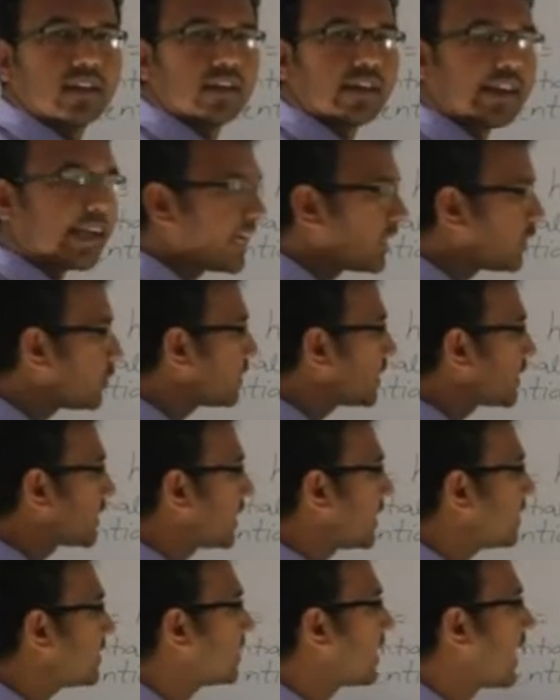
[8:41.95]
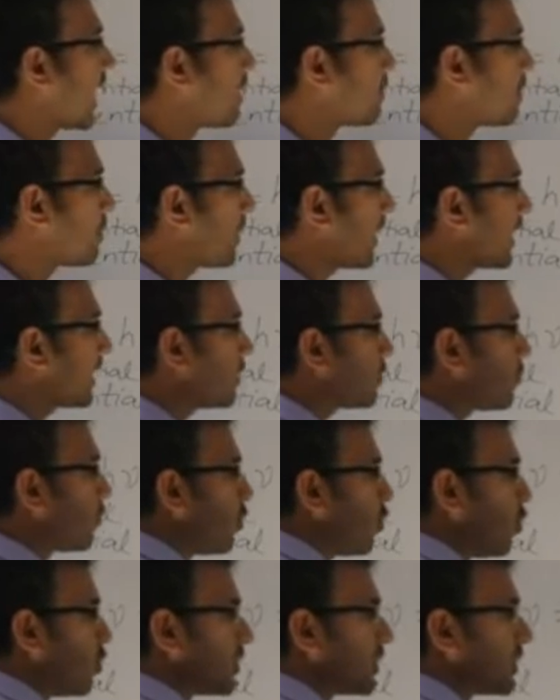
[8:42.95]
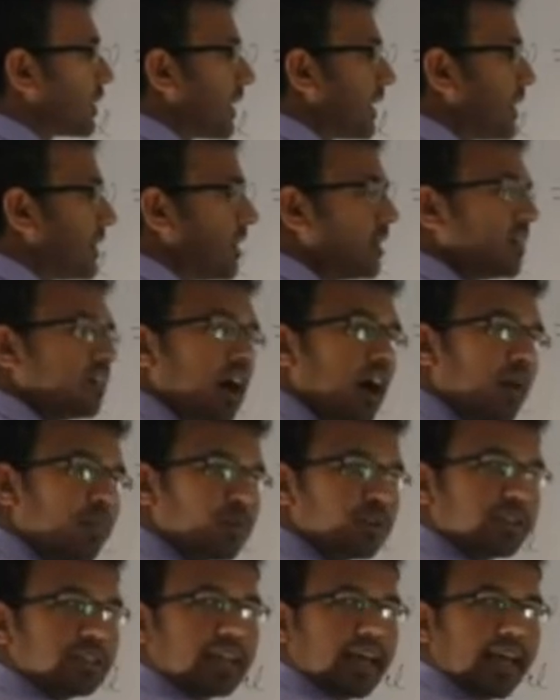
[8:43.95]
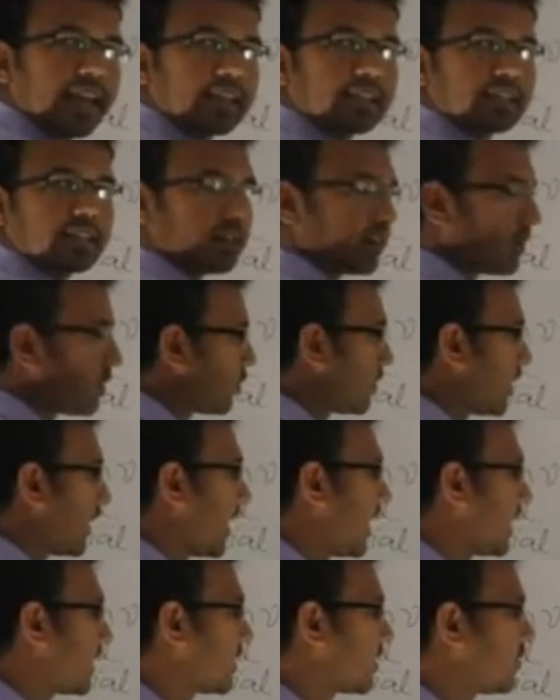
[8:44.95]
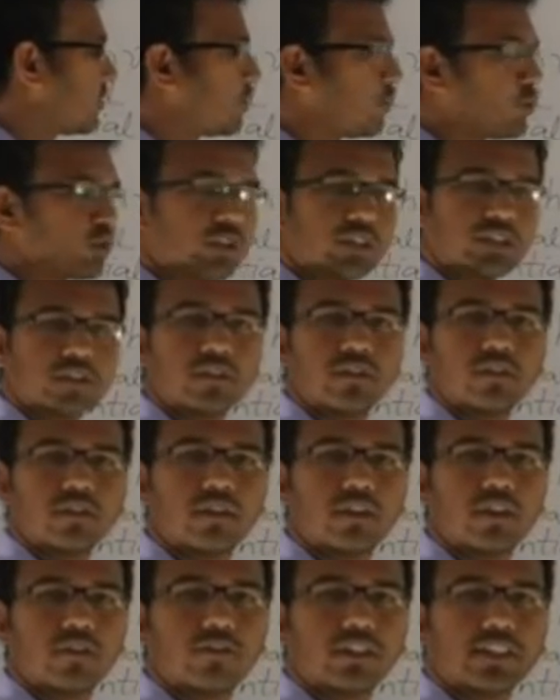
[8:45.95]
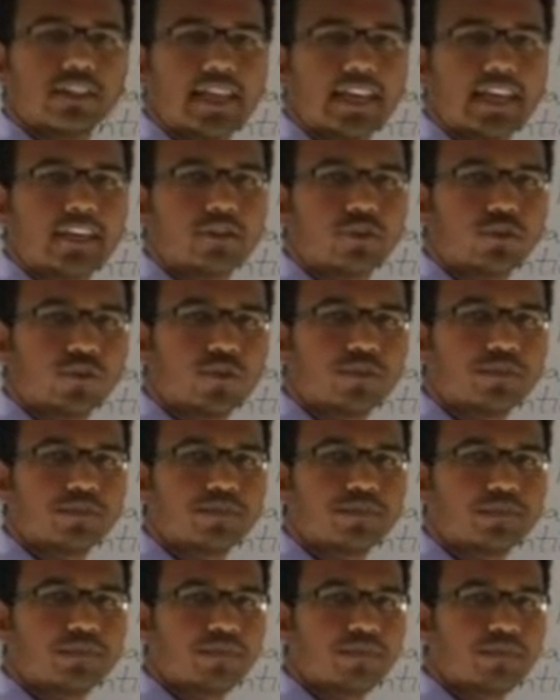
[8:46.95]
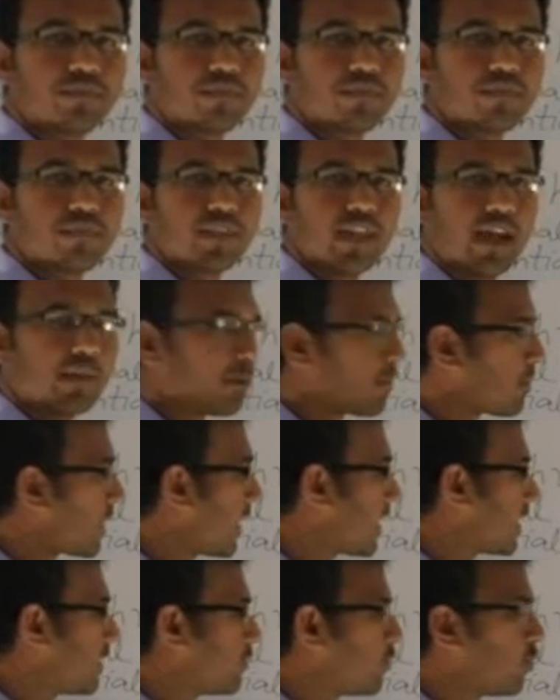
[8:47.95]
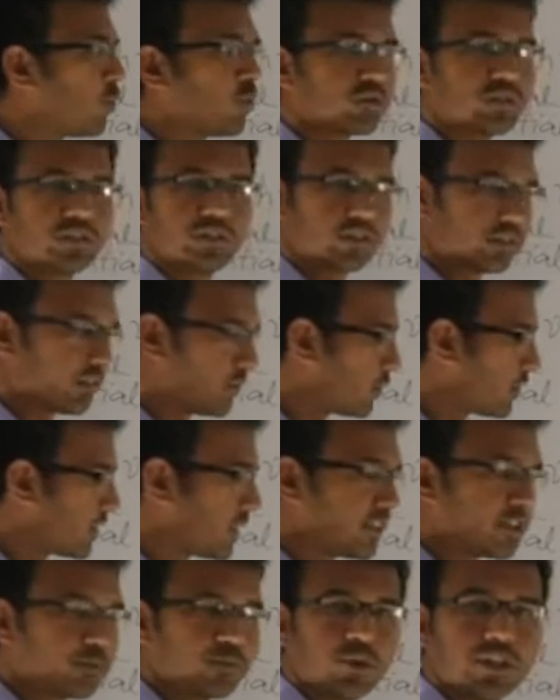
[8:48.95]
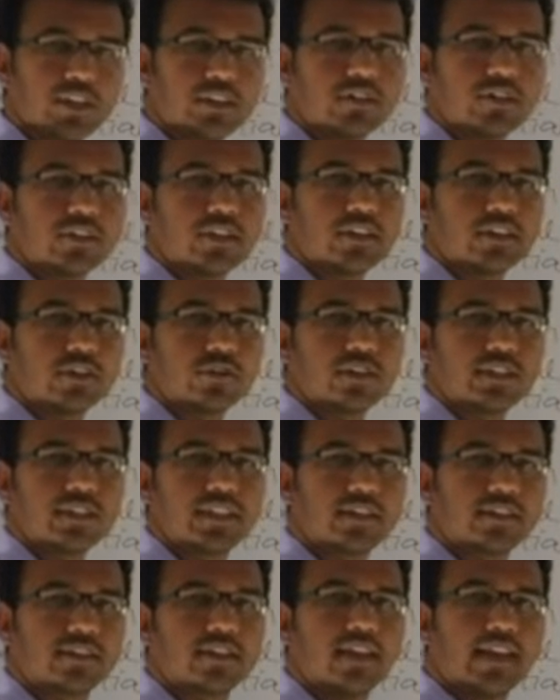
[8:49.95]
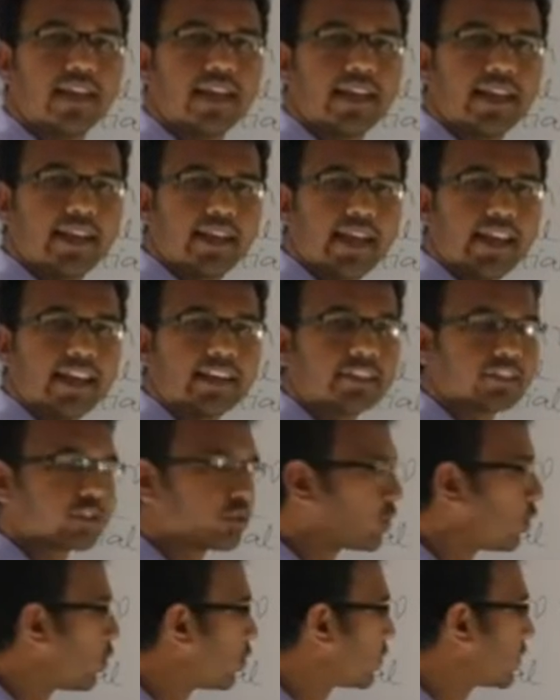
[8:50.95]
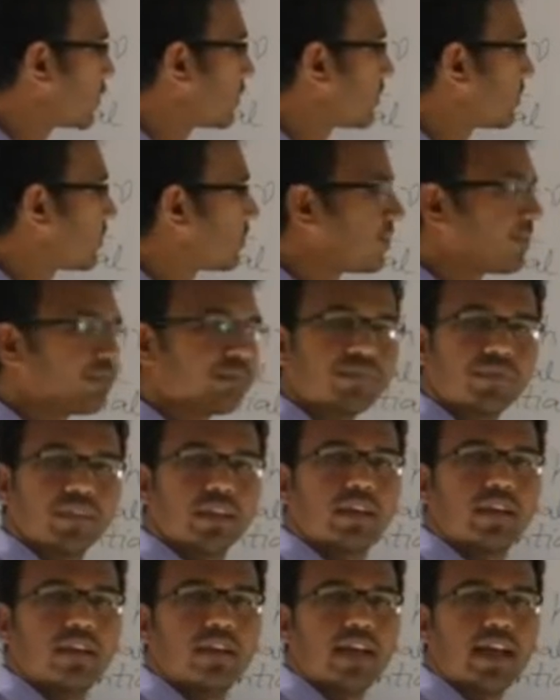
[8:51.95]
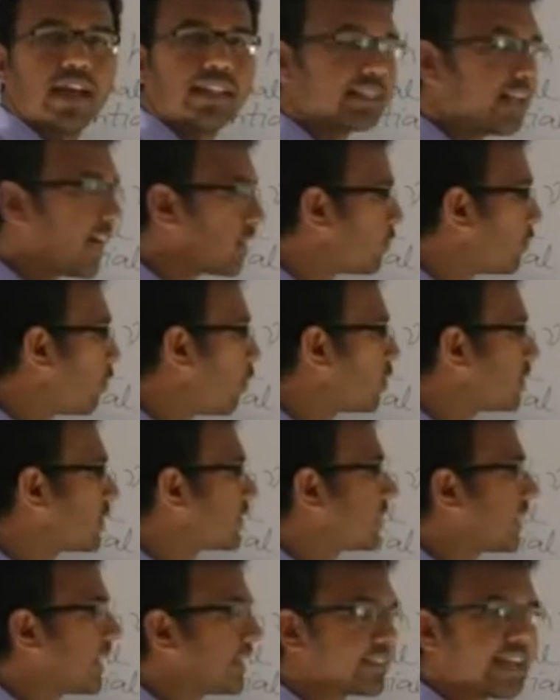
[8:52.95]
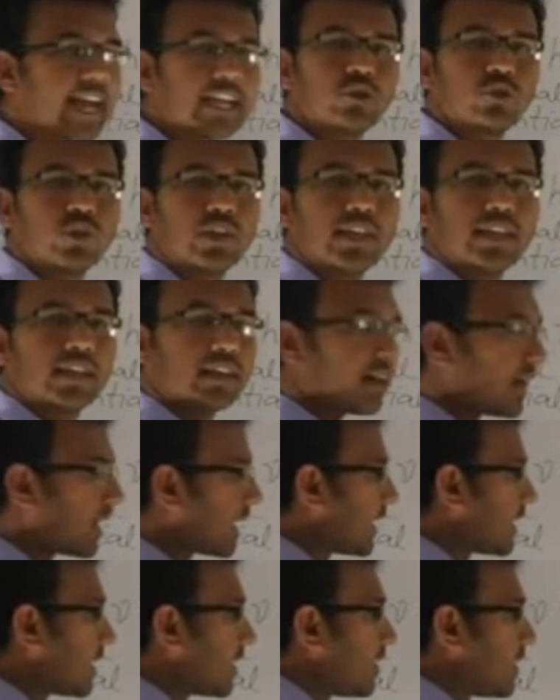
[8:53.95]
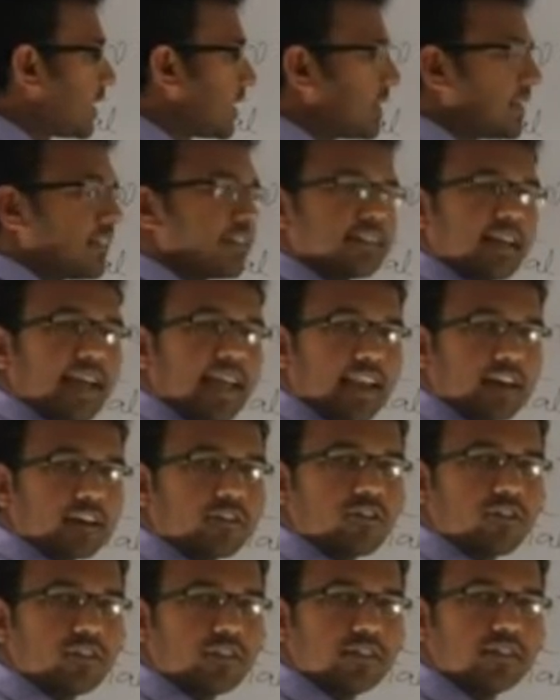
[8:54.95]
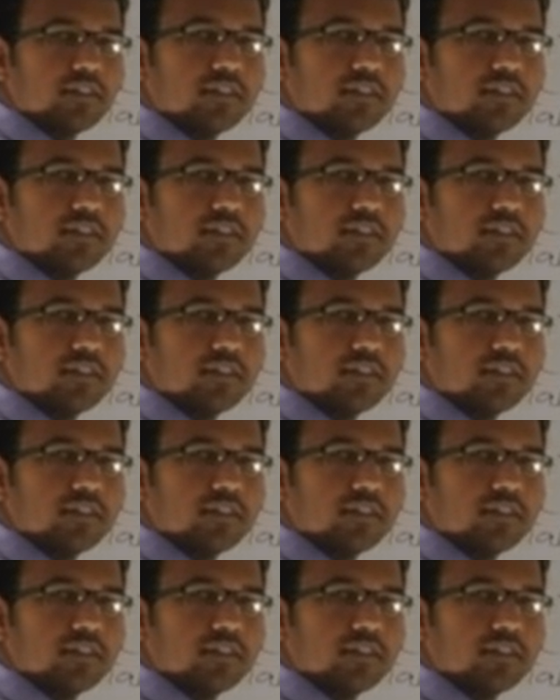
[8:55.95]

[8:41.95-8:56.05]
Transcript: Negative in the sense, I am applying a force in the opposite direction to the direction of motion of this electron. I am applying a force using this potential, using this electric source. And that force is actually retarding this electron.